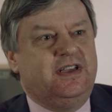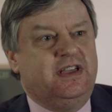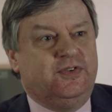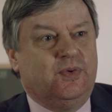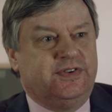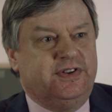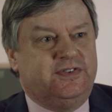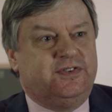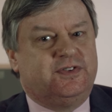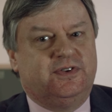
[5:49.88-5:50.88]
If you wanted
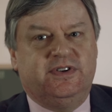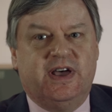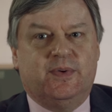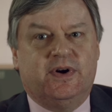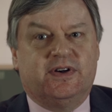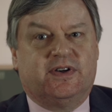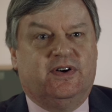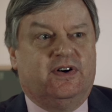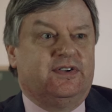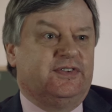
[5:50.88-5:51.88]
to network
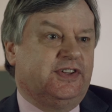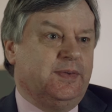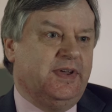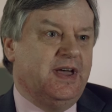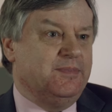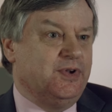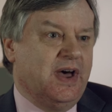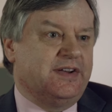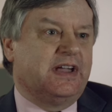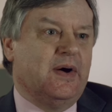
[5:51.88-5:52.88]
on C P M, you
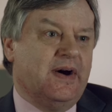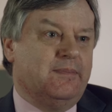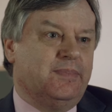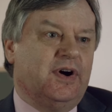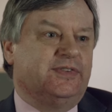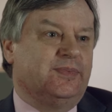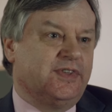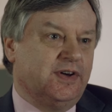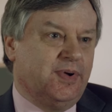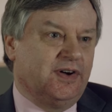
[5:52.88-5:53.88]
had to go out and buy some
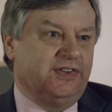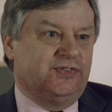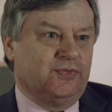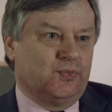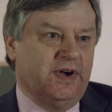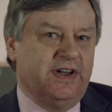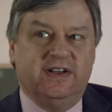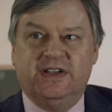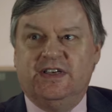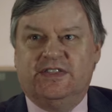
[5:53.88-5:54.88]
third-party software,
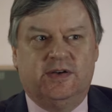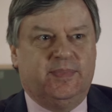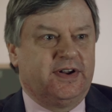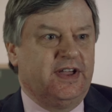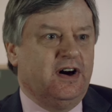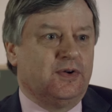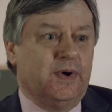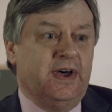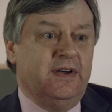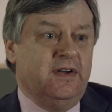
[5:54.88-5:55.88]
third-party
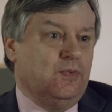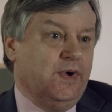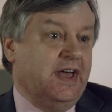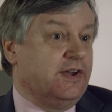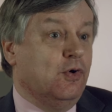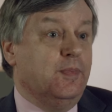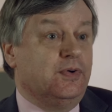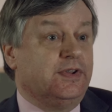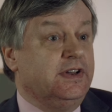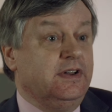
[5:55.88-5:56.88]
hardware. We had it all
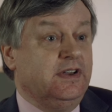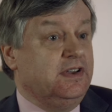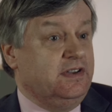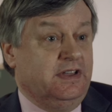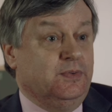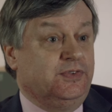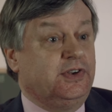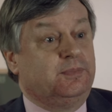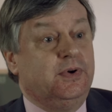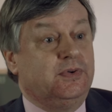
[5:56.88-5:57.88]
built in. It was
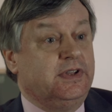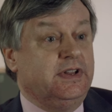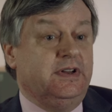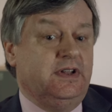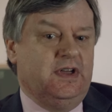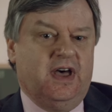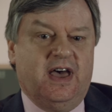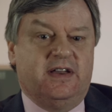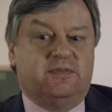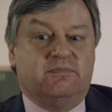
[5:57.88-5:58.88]
just built in,
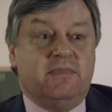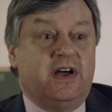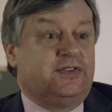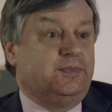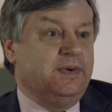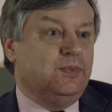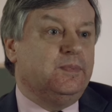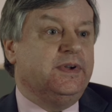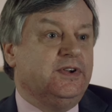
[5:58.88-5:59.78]
and much as people would be